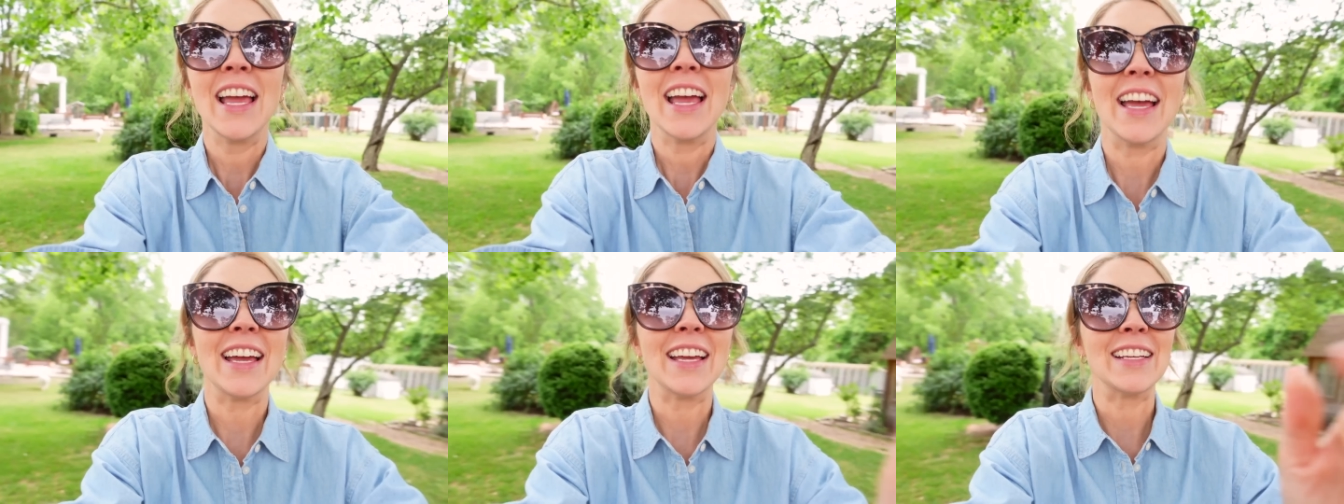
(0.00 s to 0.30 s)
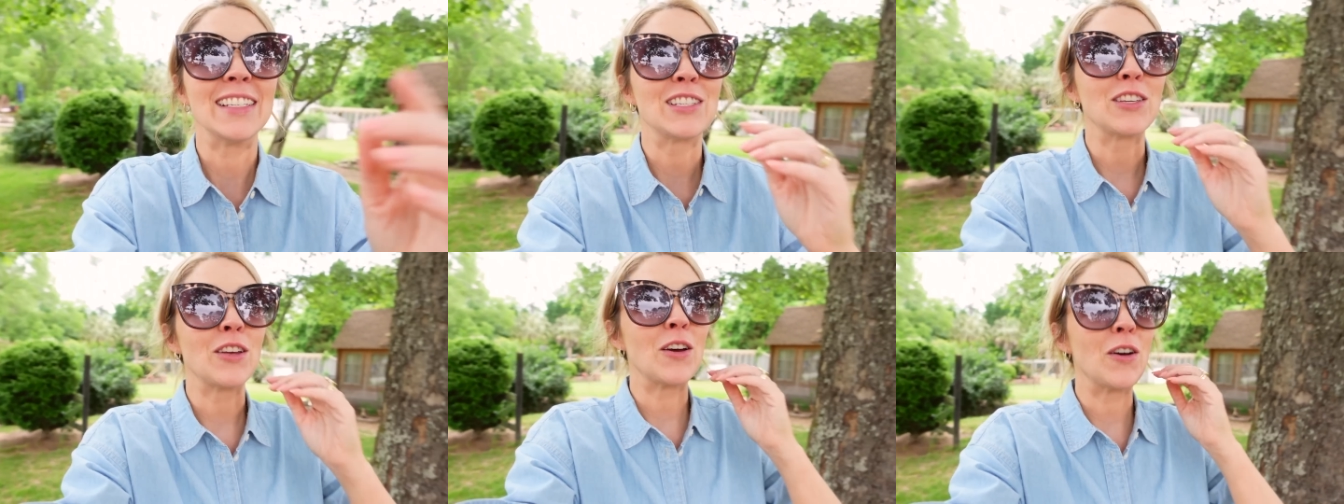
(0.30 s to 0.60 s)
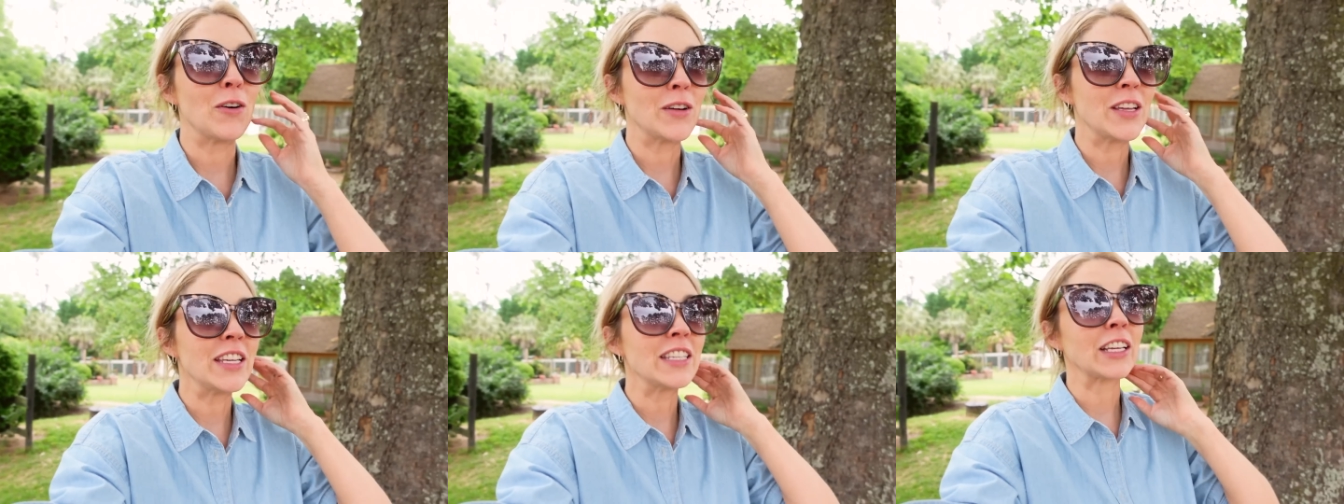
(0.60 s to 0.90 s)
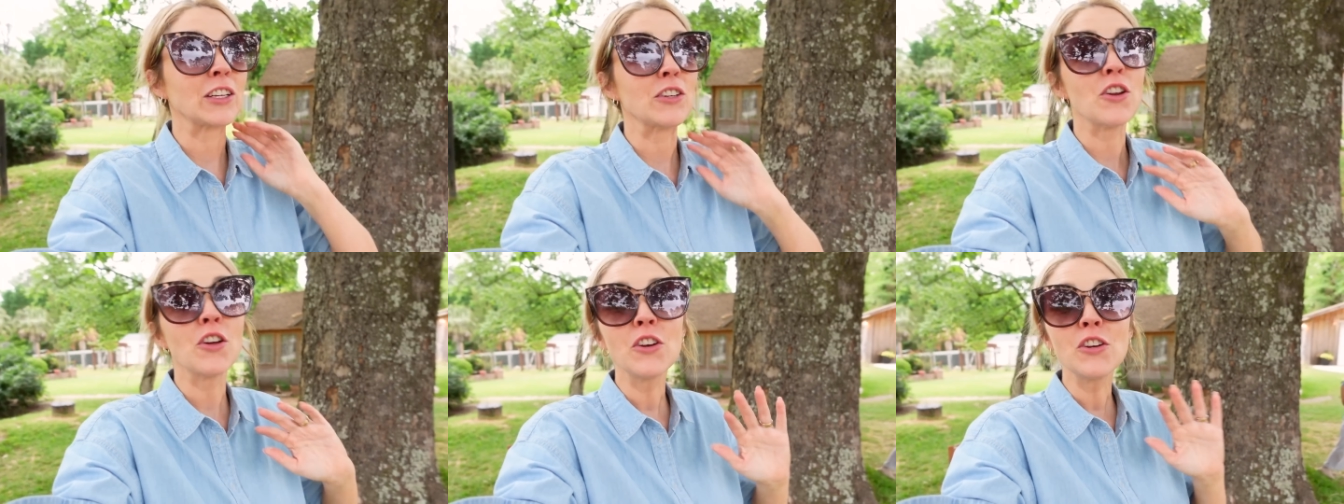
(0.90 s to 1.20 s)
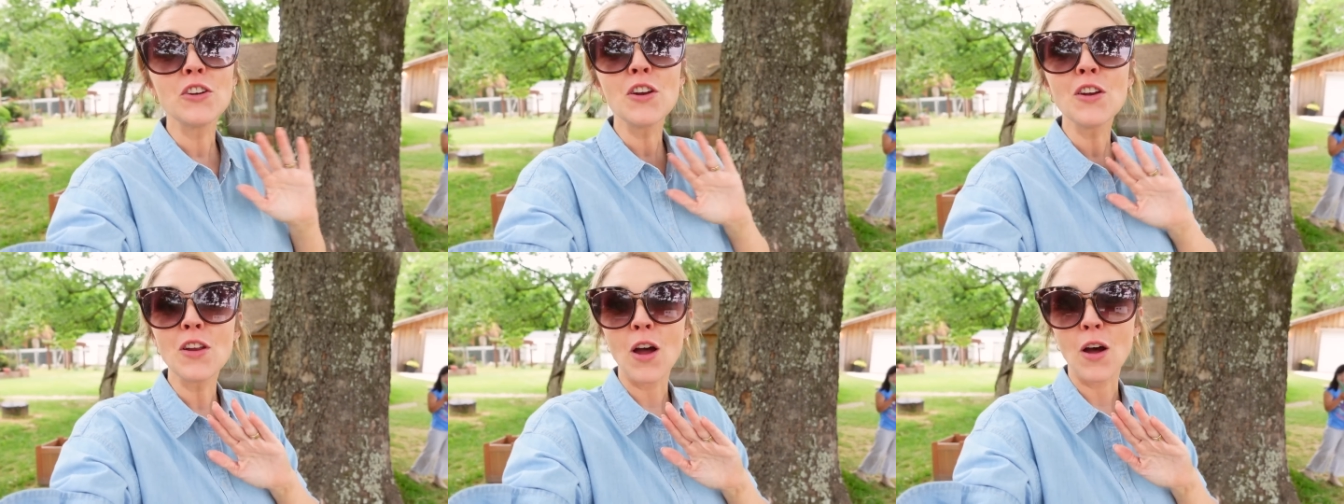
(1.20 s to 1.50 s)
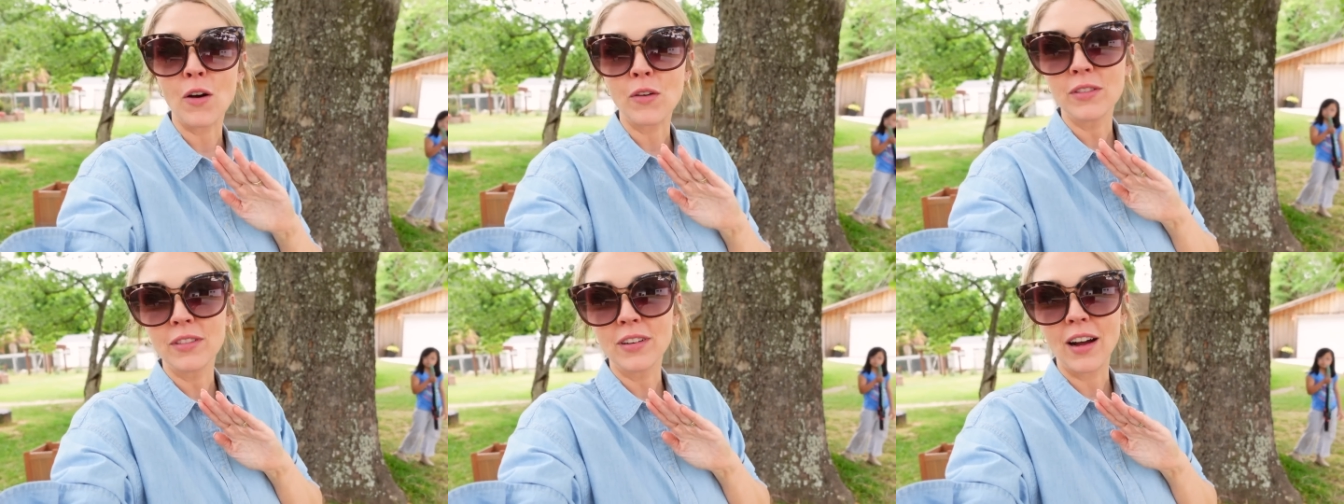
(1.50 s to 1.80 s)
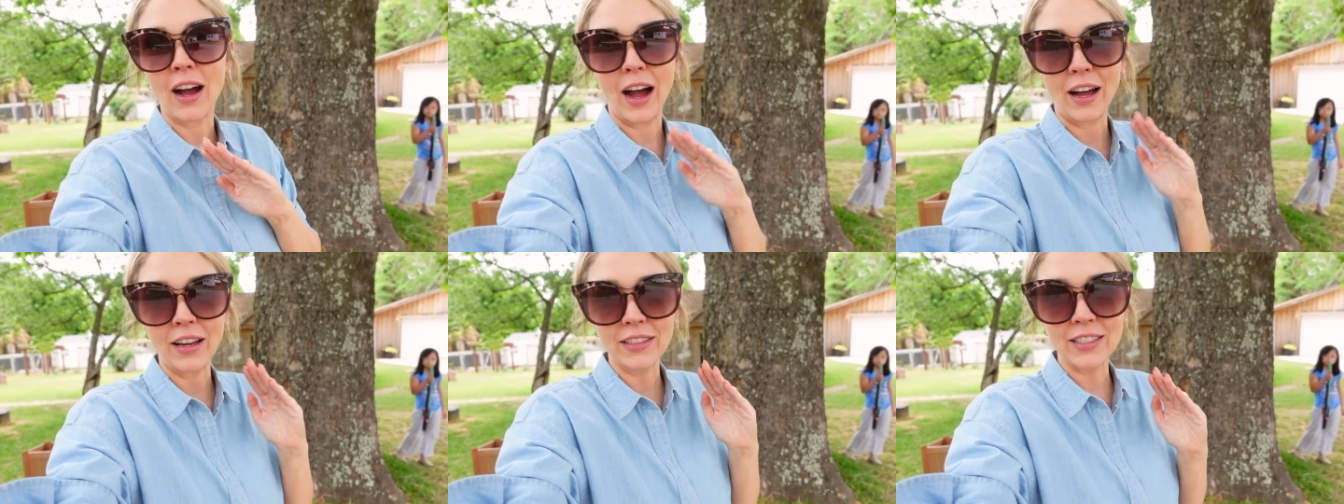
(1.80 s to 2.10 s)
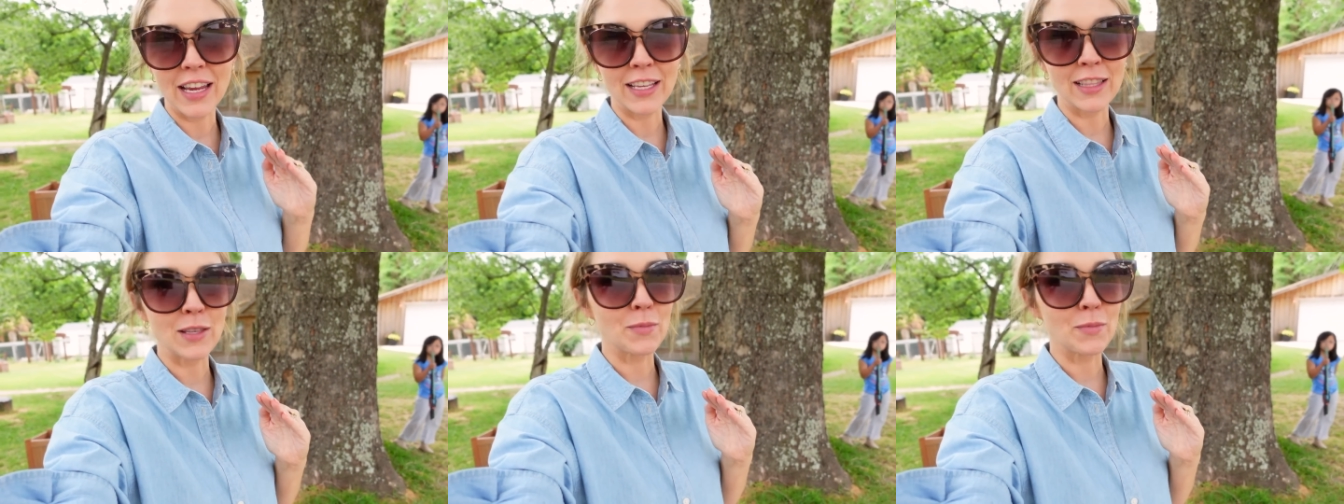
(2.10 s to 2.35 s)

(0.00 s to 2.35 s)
And so he's like, no, no, no, no, I'll take